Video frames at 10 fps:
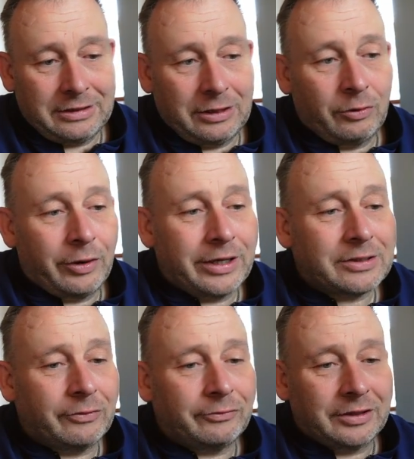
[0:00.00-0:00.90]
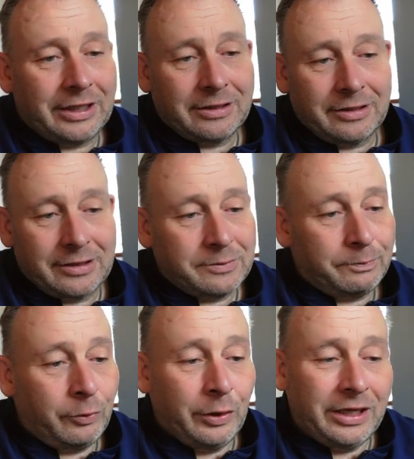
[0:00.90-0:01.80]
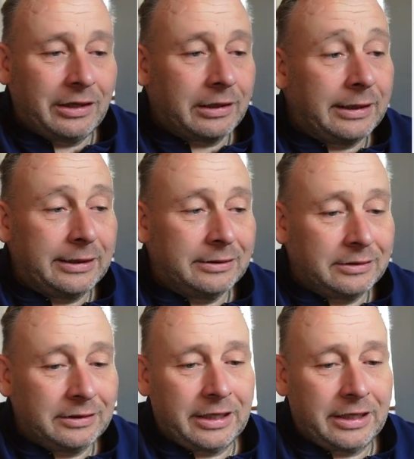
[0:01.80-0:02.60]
noise of the data is pretty clean.